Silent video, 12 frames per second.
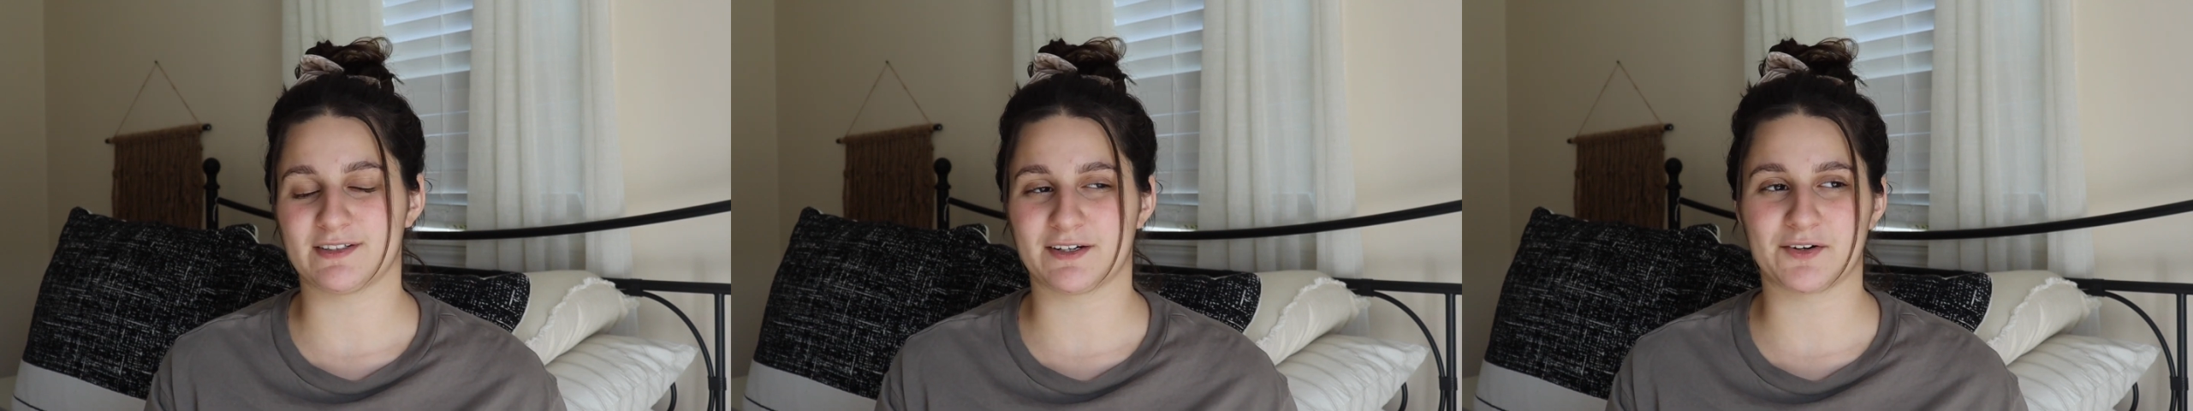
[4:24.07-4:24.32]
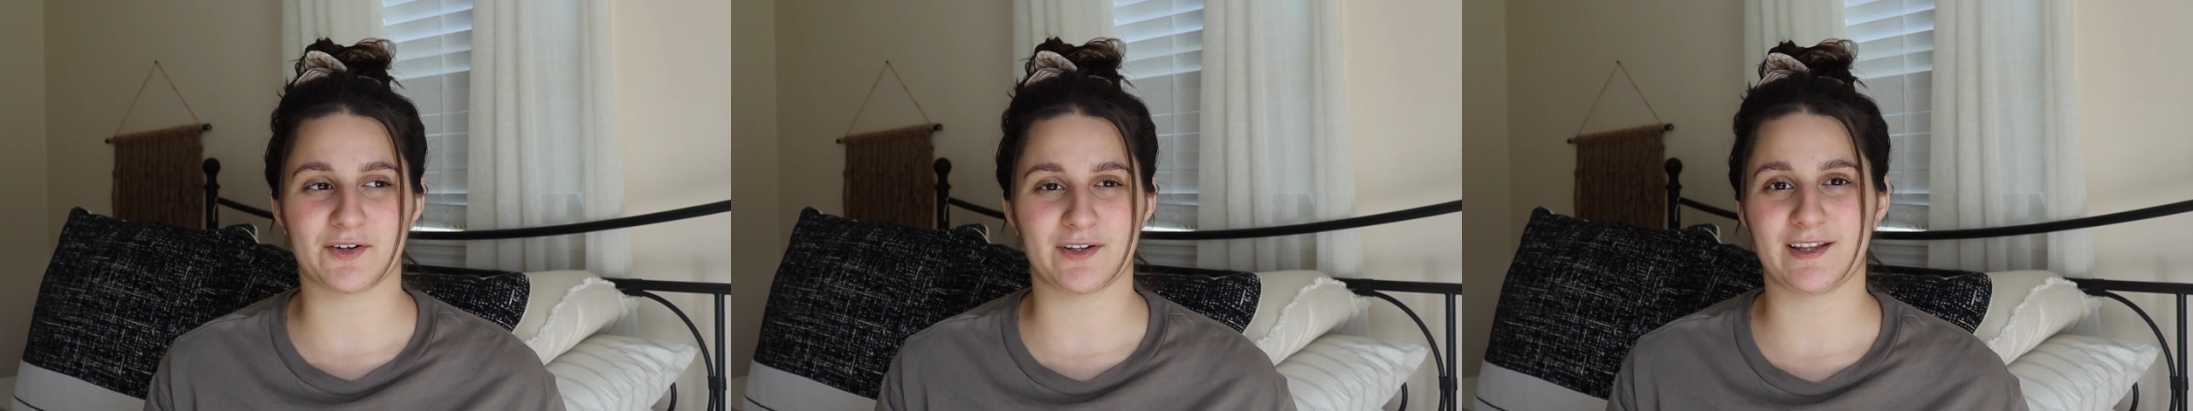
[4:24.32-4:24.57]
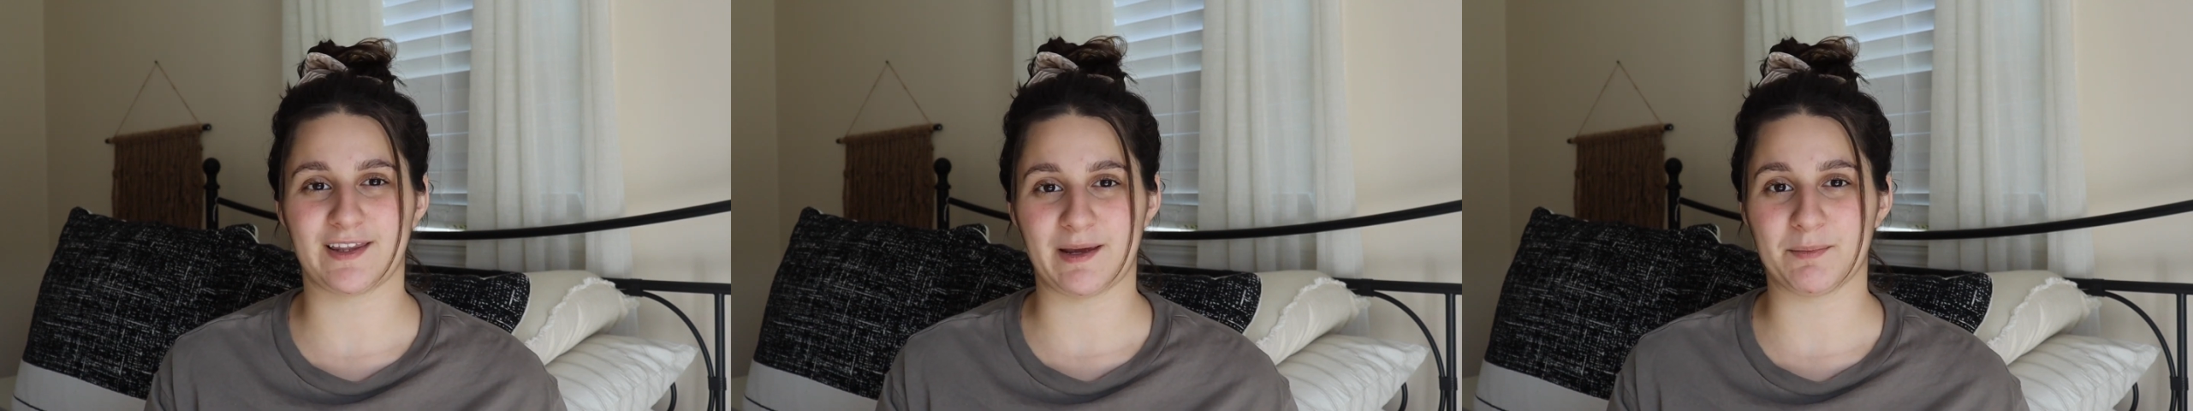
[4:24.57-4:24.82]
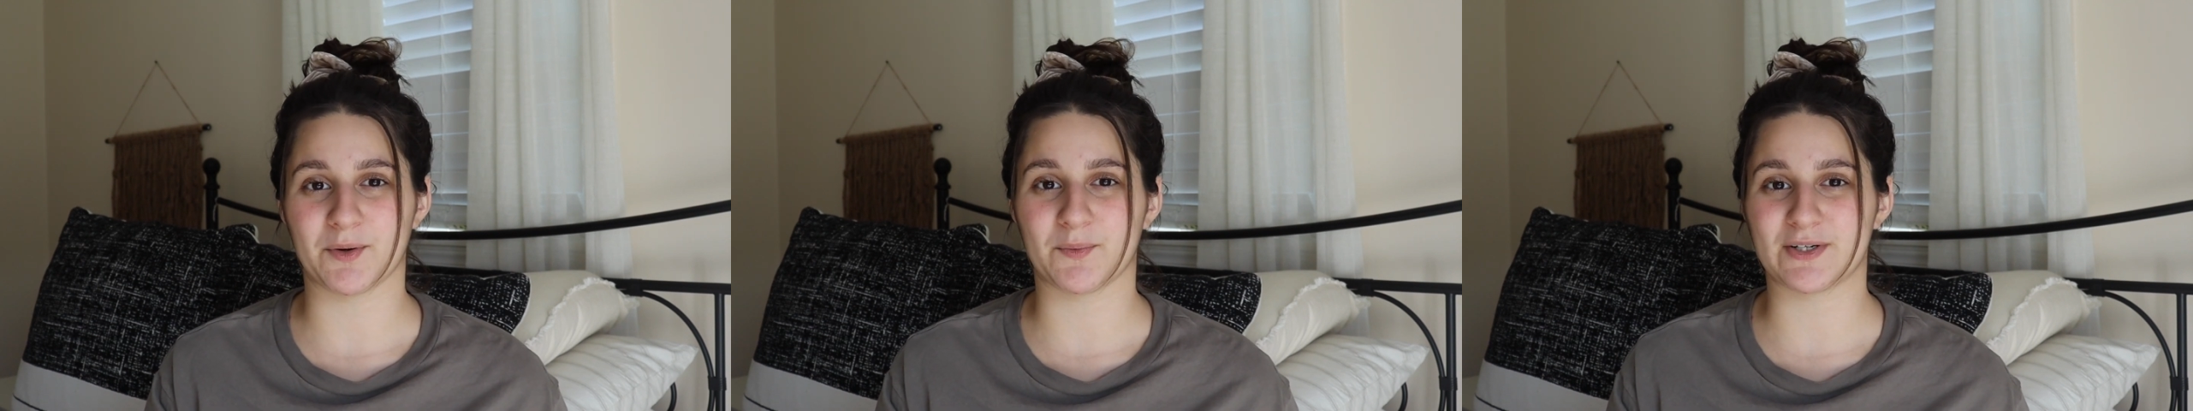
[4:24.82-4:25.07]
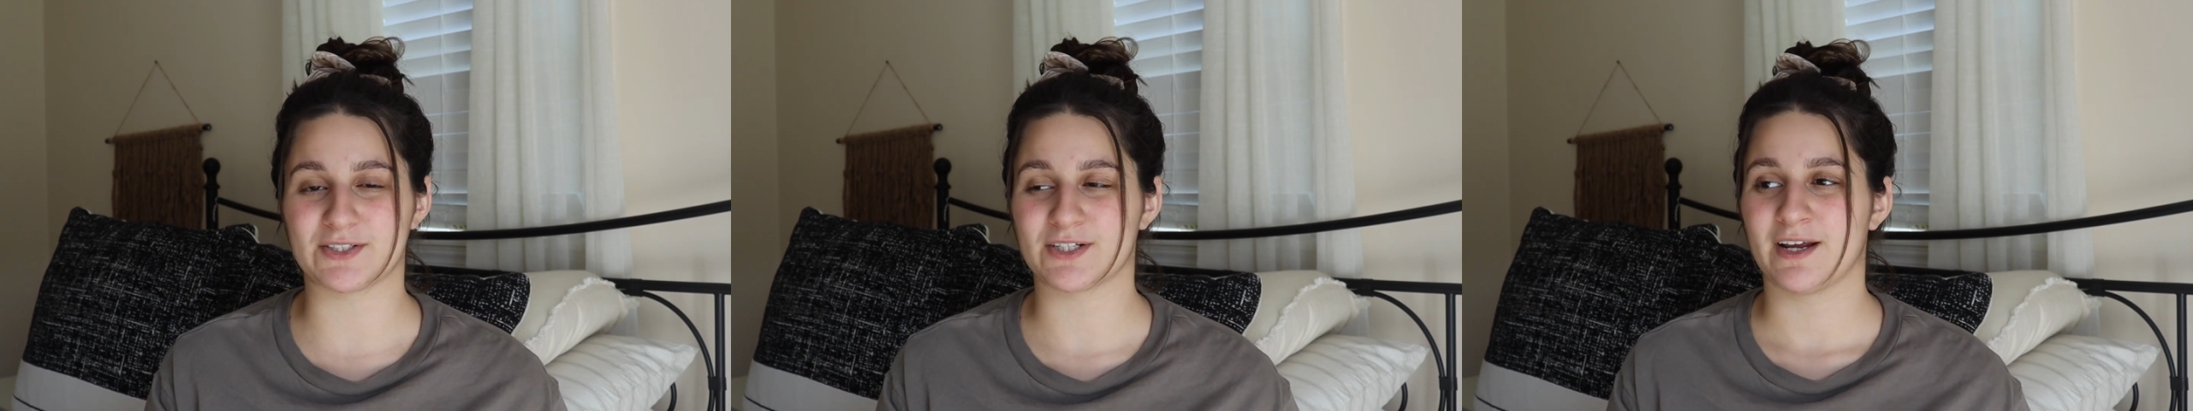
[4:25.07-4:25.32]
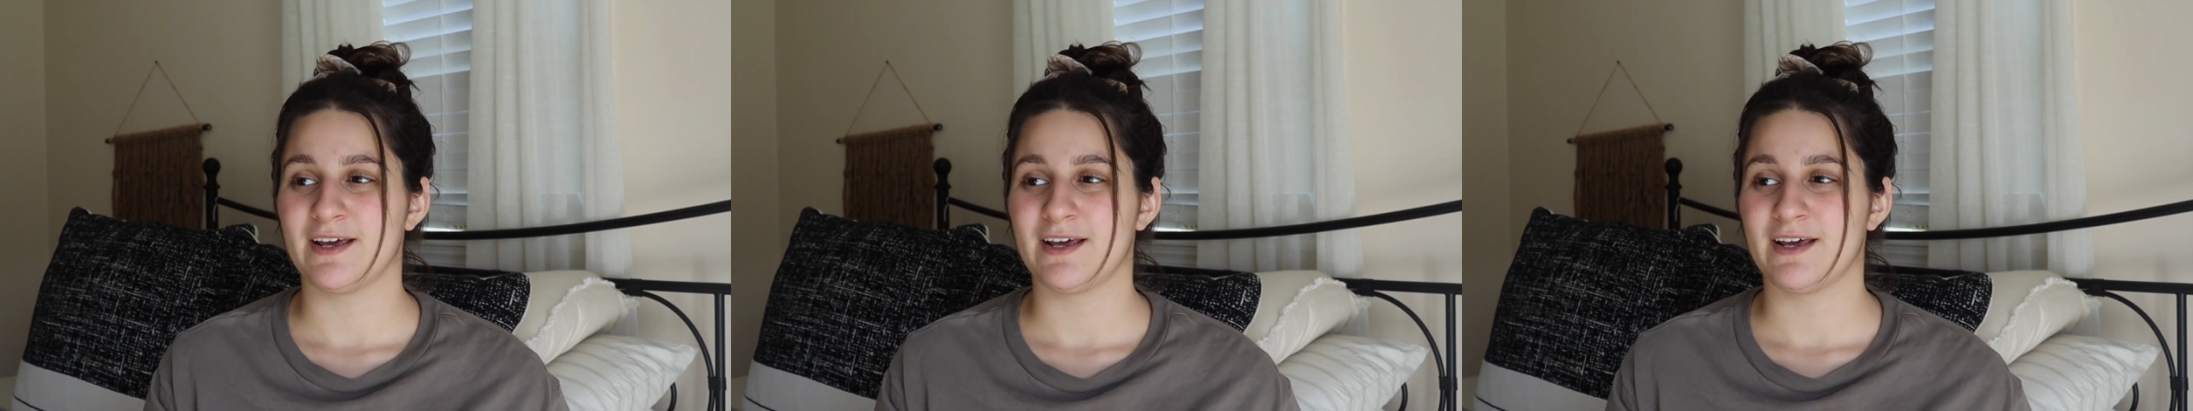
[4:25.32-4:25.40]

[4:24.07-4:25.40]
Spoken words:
like early labor, which